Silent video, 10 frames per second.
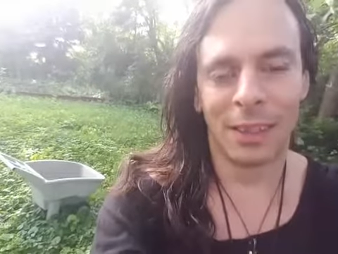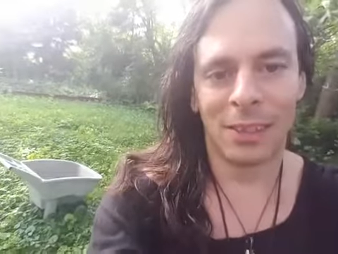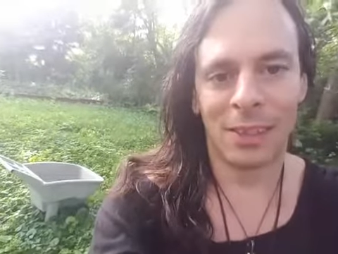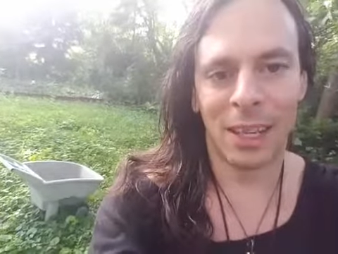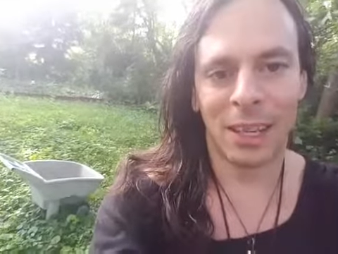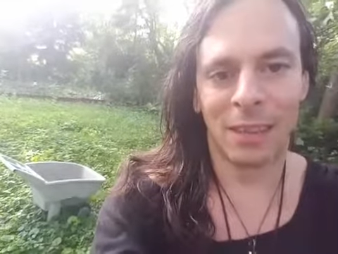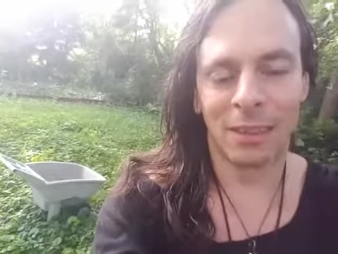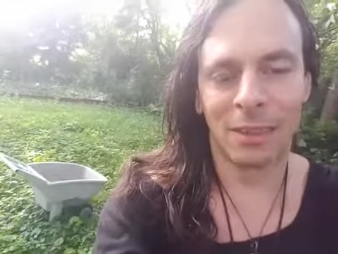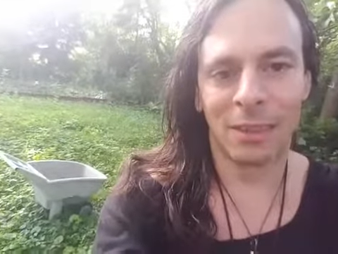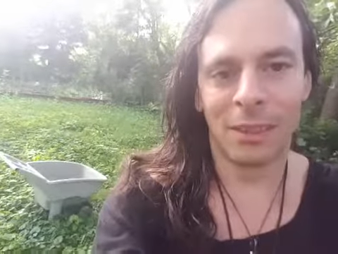I'll just say
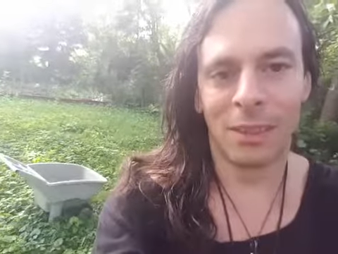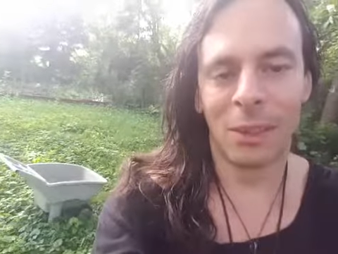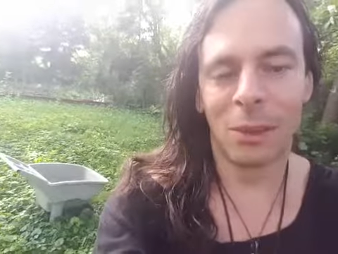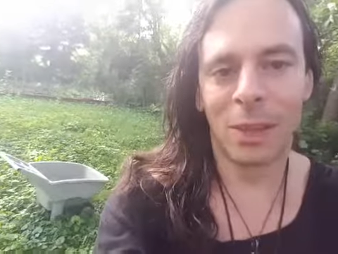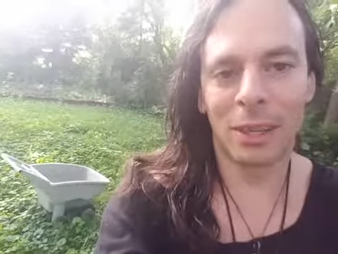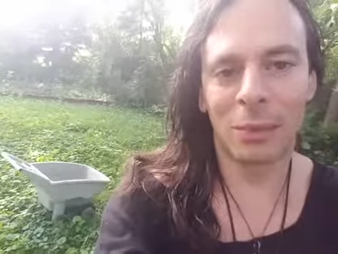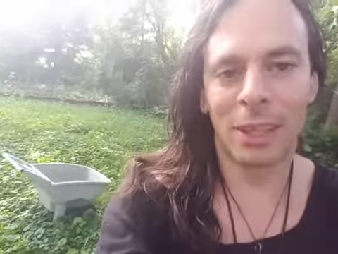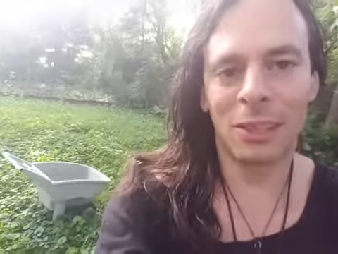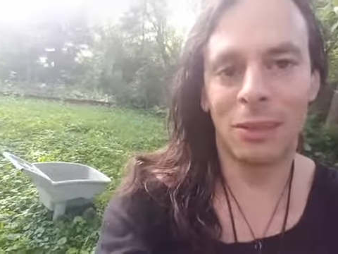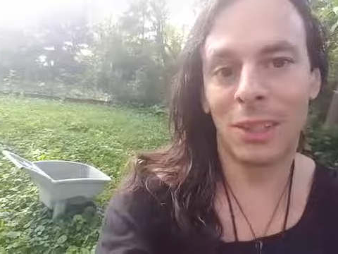you can go back and
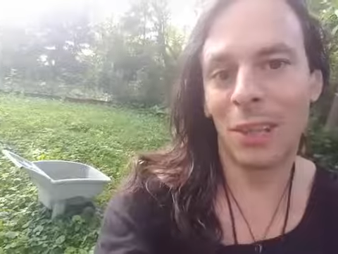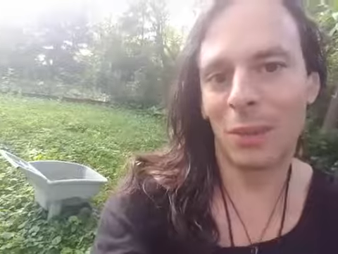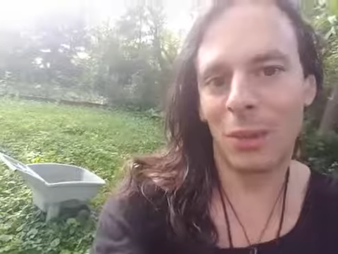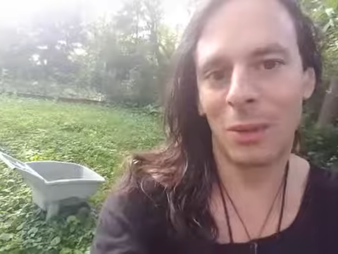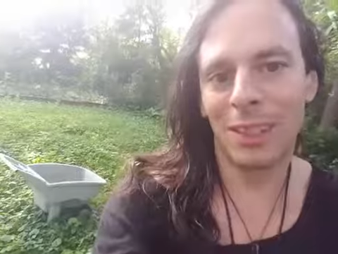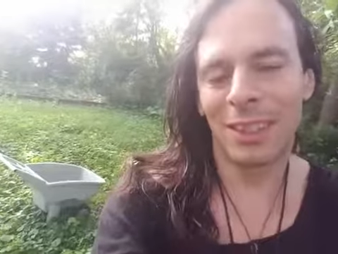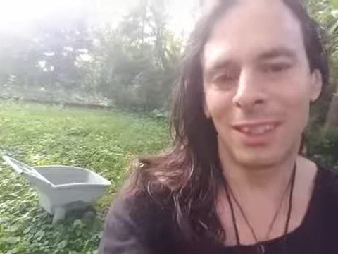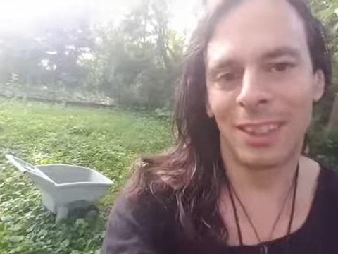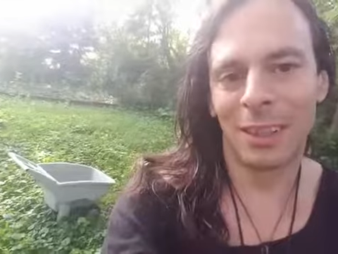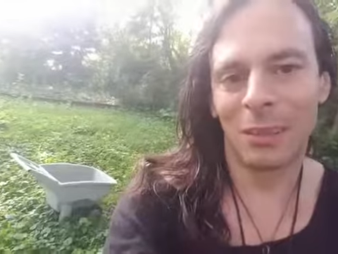watch the video if you
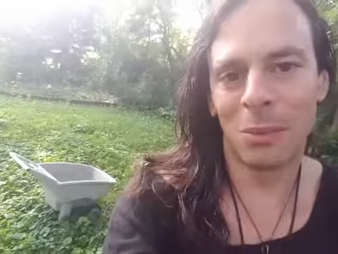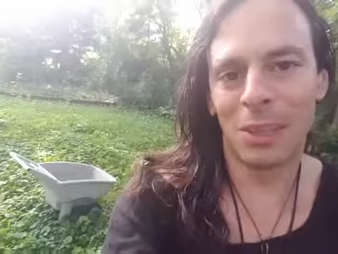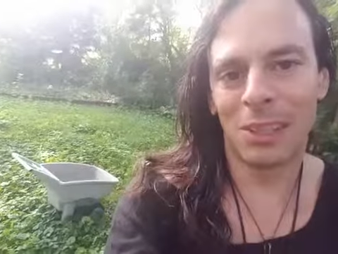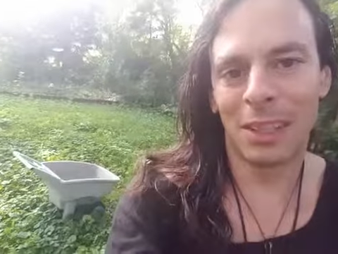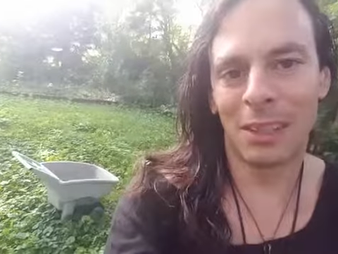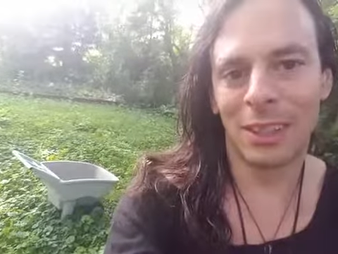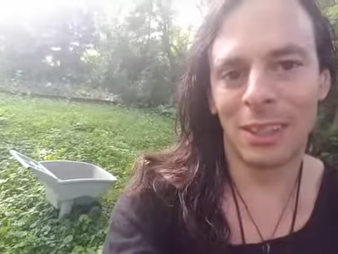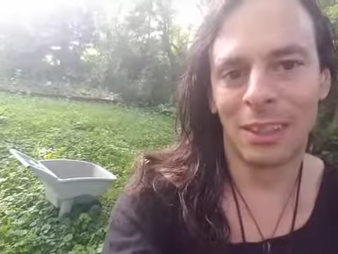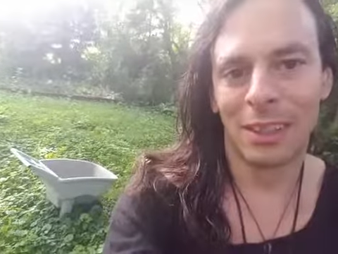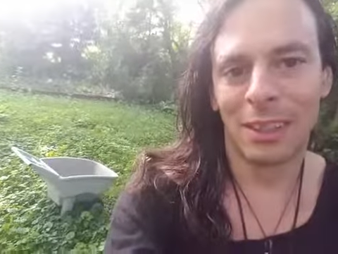want, if you missed any of it.